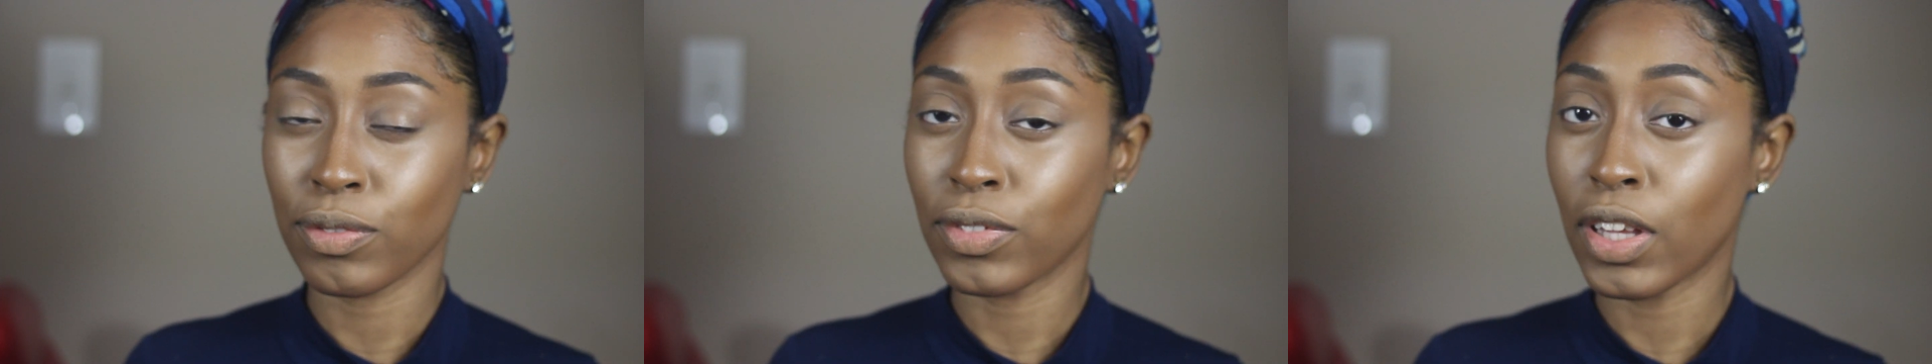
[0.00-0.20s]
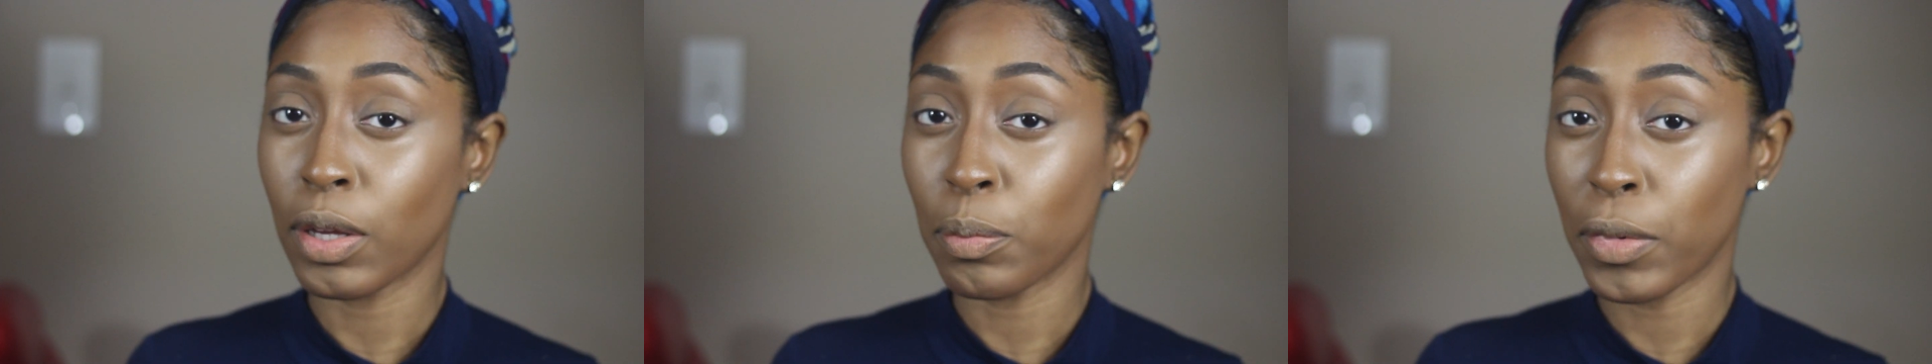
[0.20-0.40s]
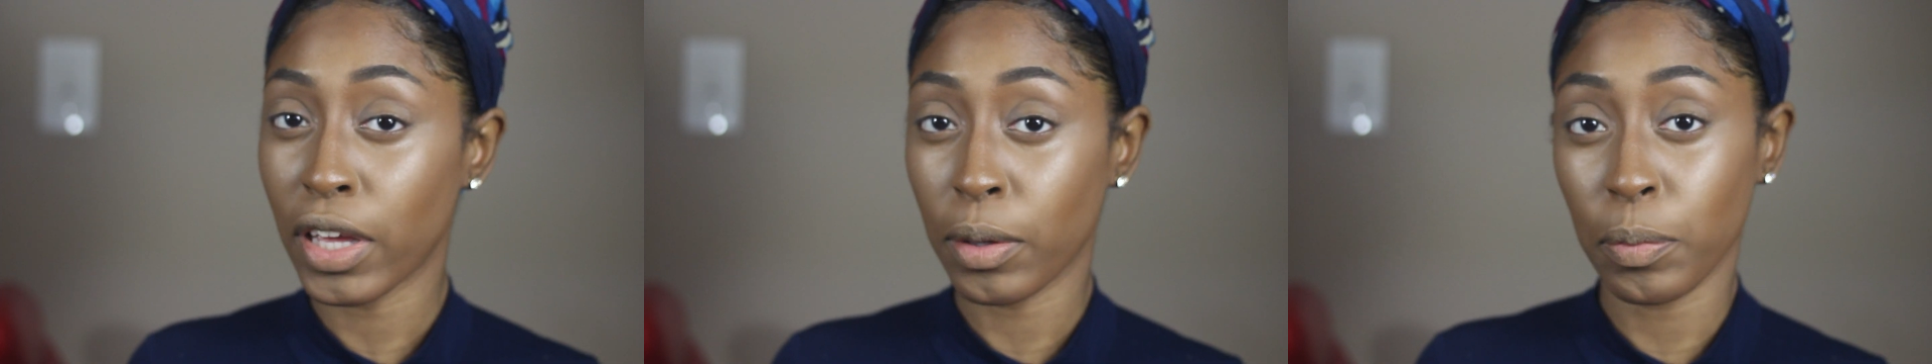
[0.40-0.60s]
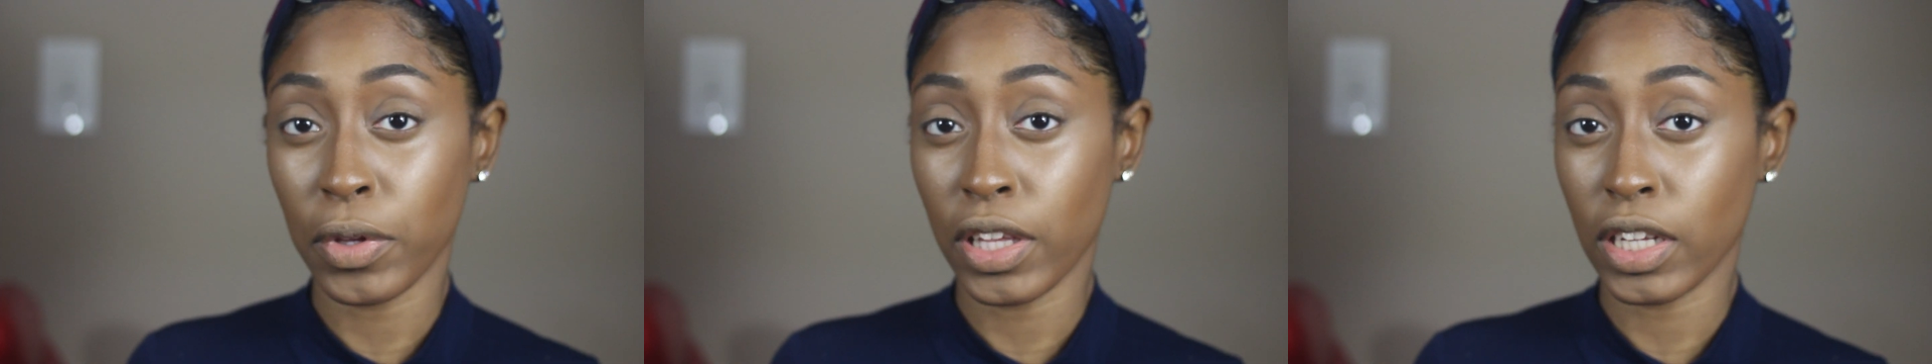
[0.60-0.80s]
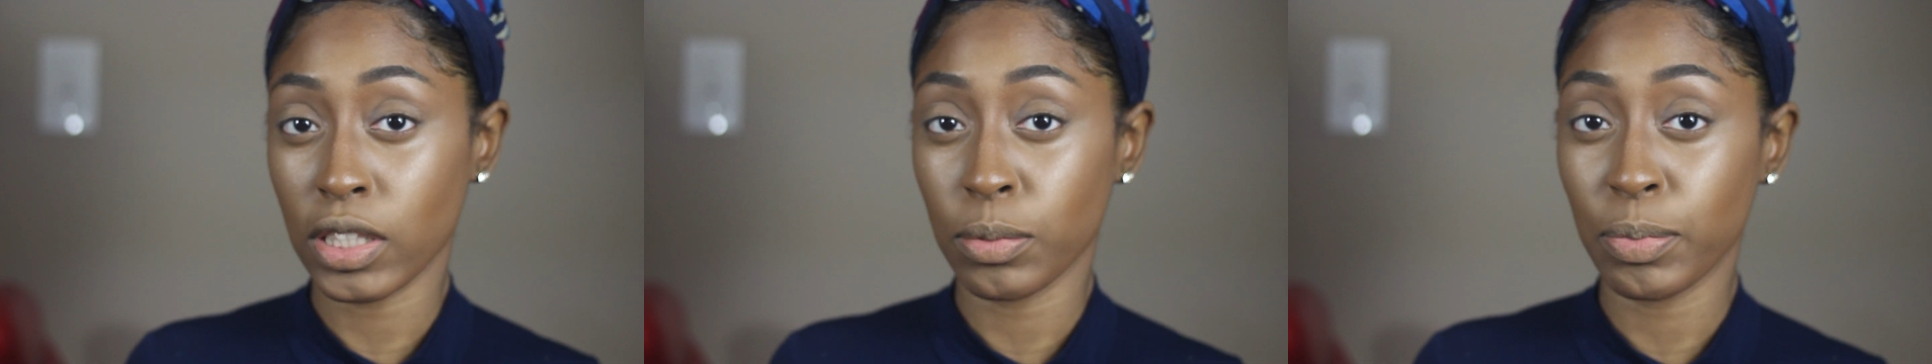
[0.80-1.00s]
they may
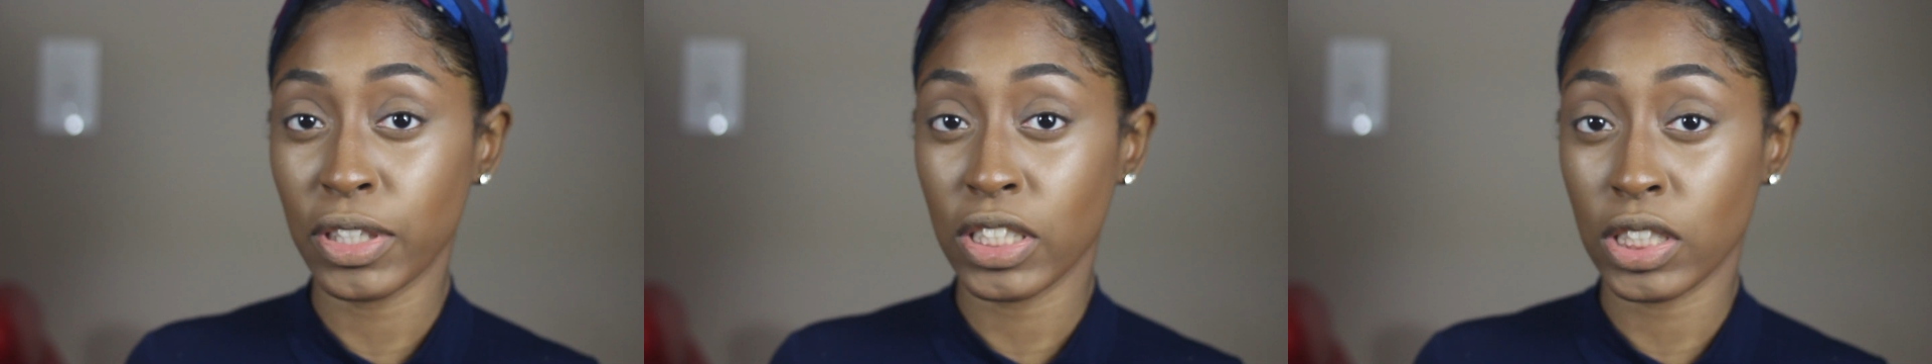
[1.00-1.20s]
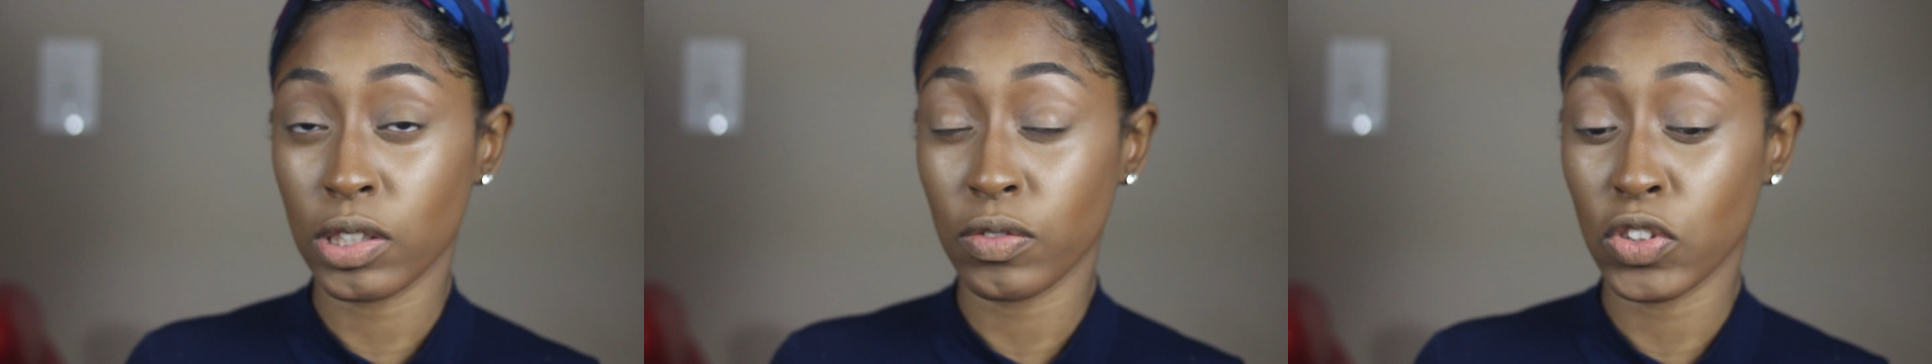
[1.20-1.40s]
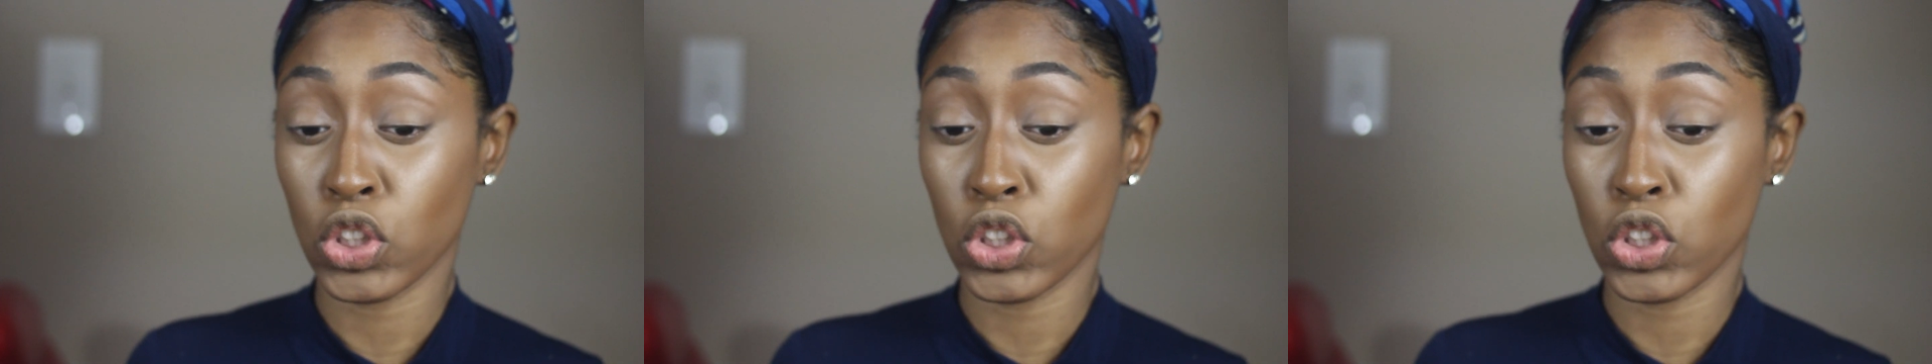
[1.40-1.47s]
be expensive.